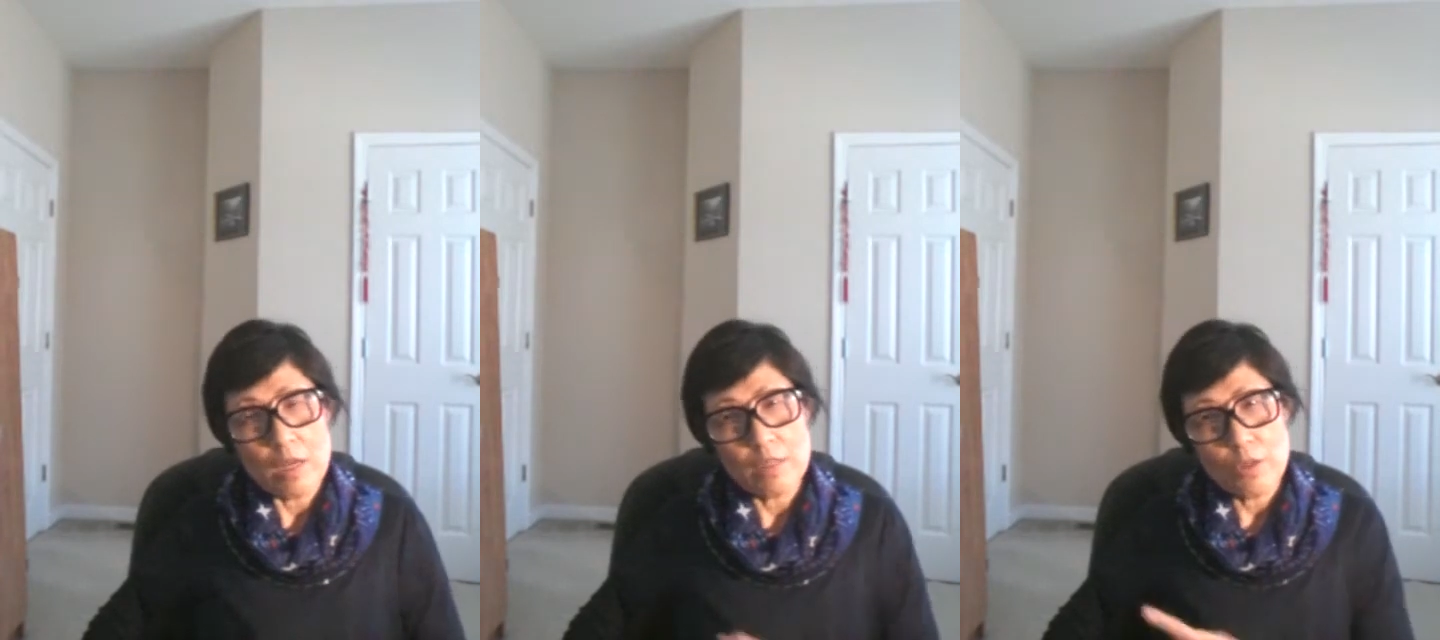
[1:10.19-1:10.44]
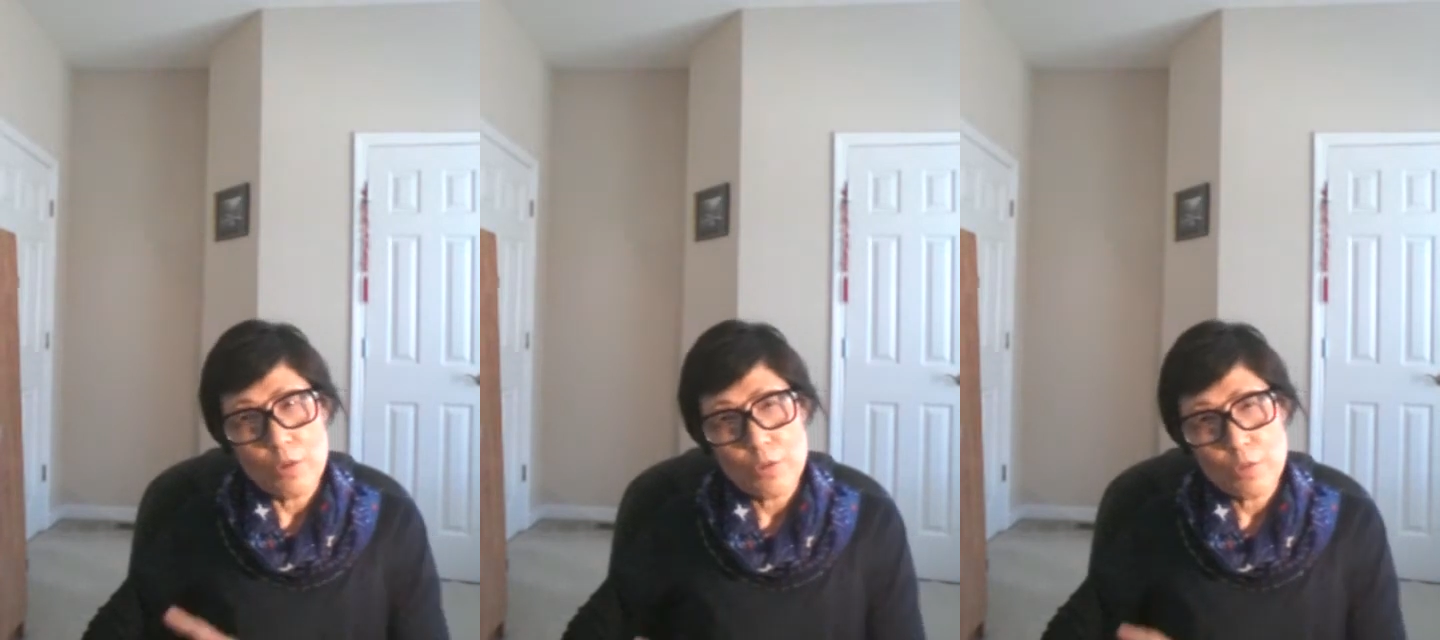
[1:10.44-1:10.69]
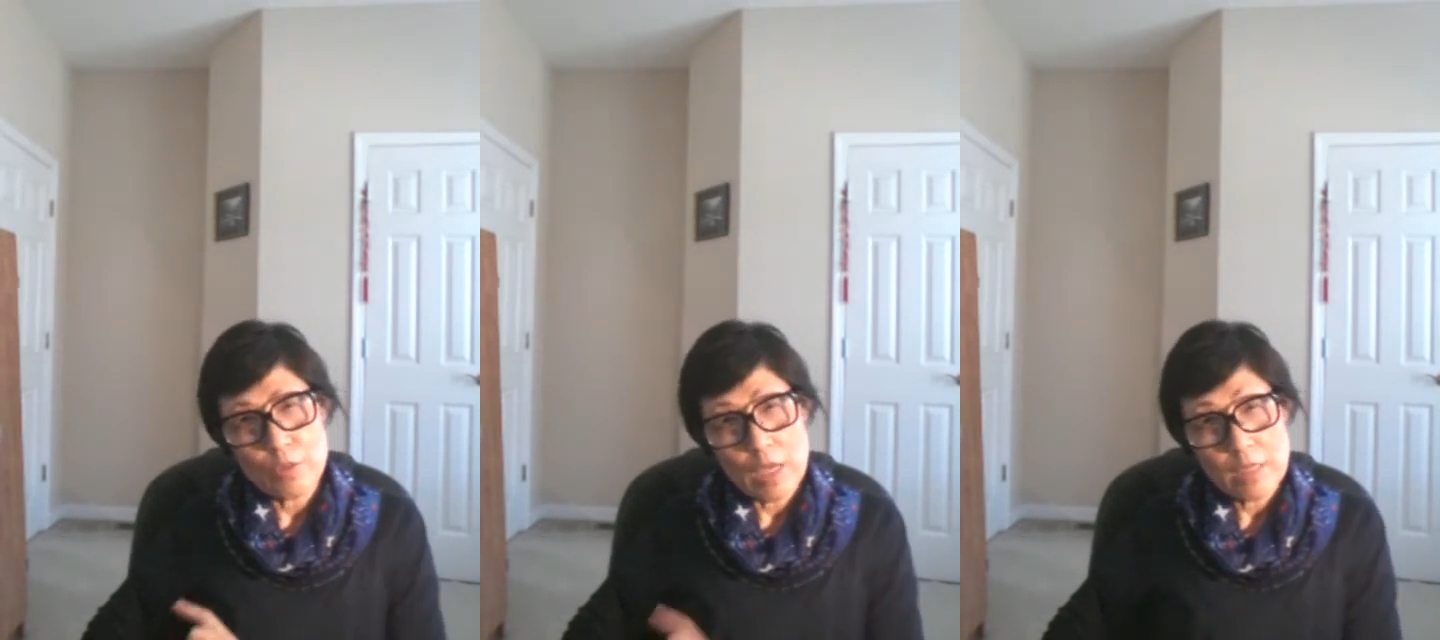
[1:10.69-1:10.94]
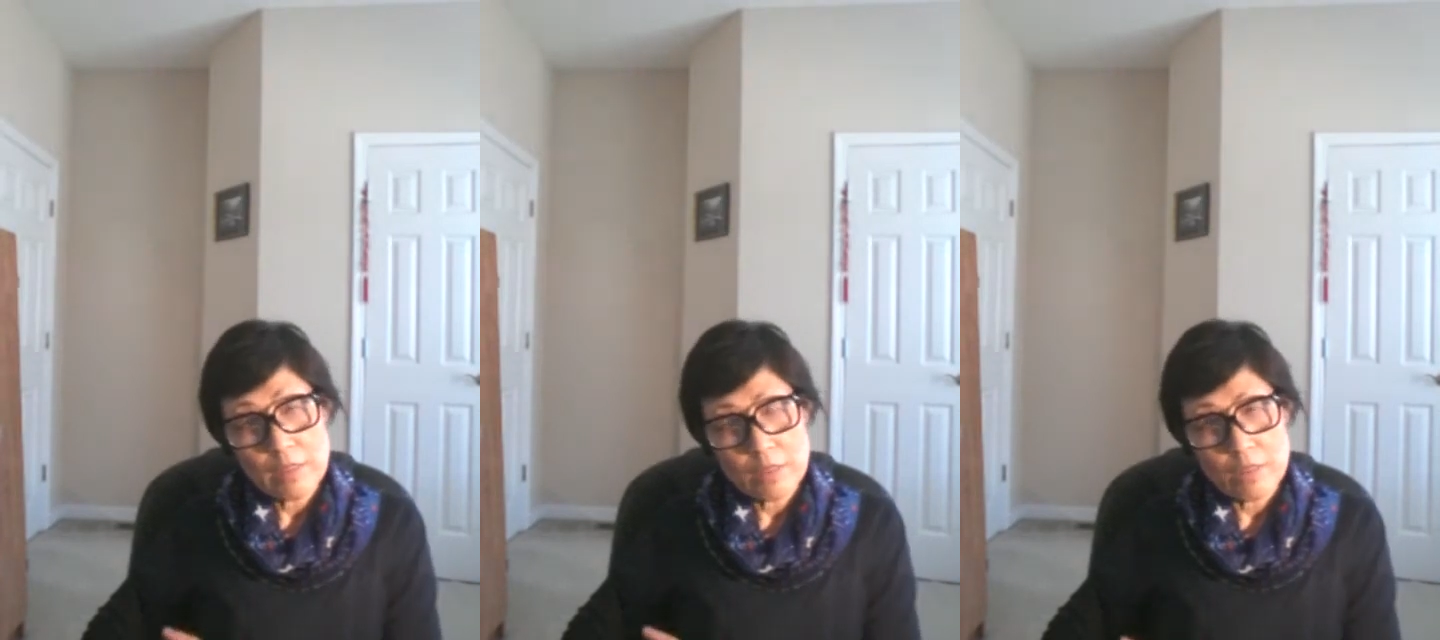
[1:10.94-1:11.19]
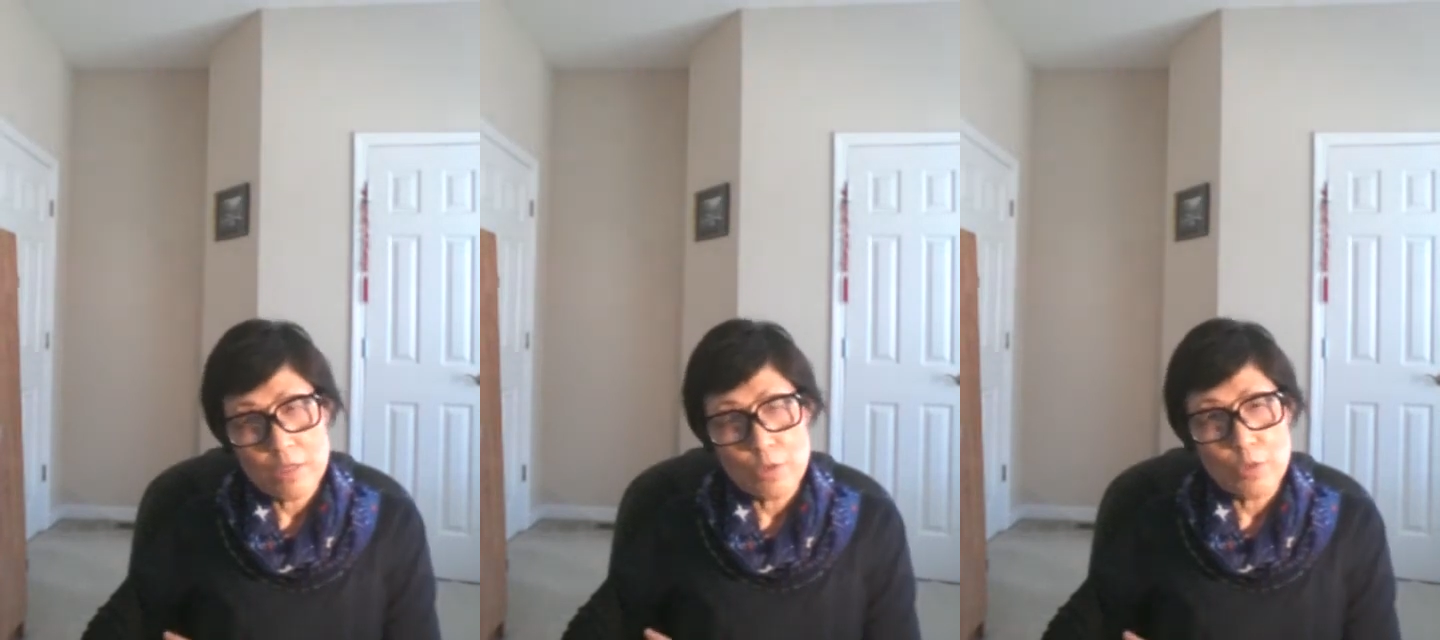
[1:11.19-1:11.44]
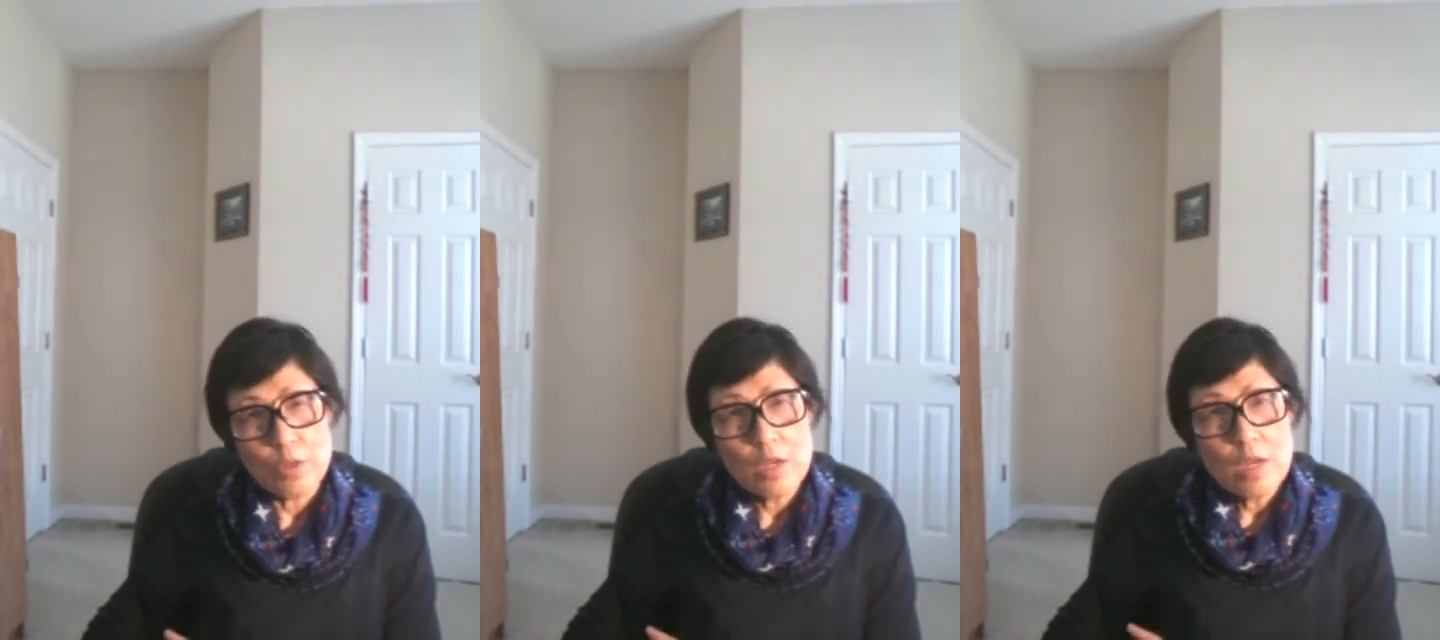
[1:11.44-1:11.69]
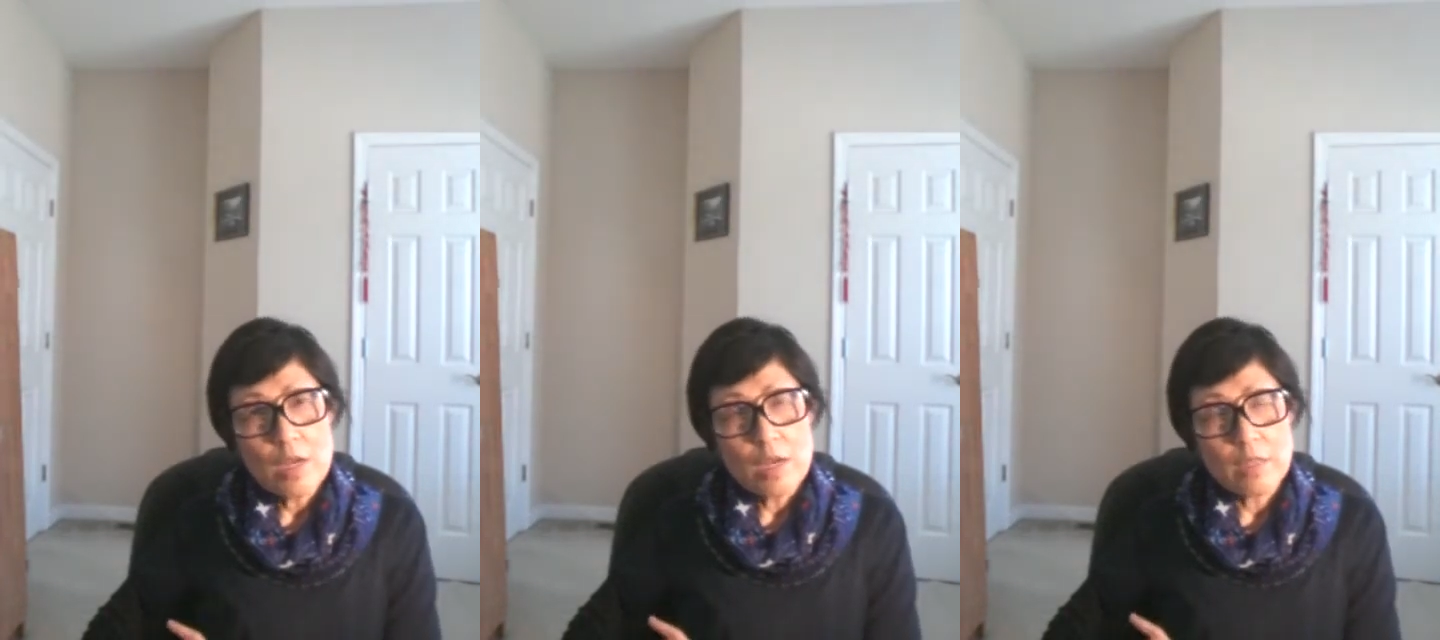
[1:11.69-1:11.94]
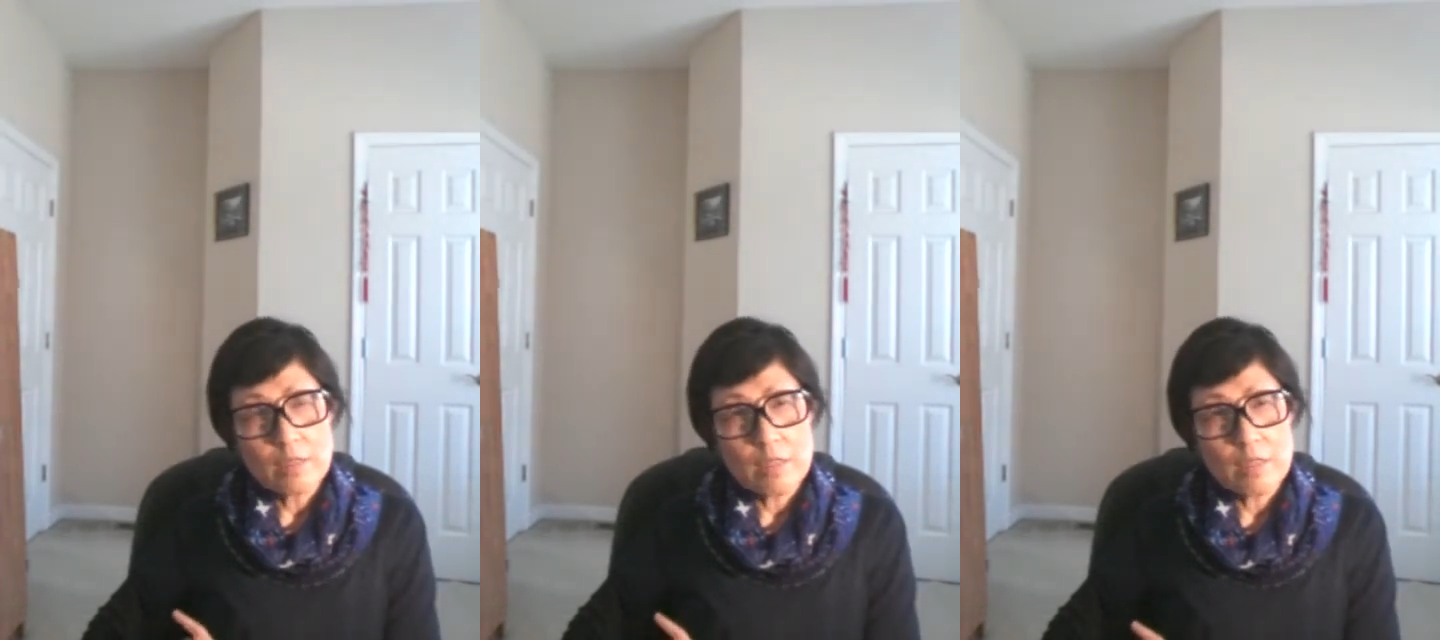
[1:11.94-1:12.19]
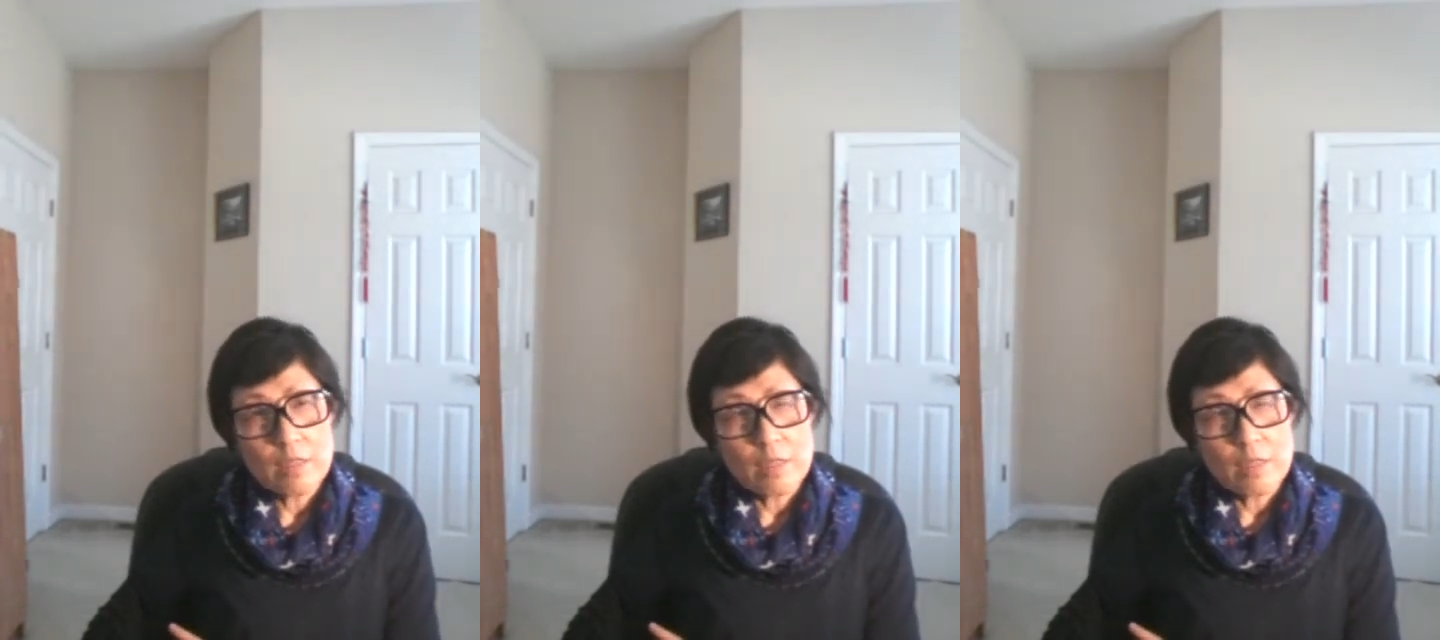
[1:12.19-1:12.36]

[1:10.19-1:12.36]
and also the external. The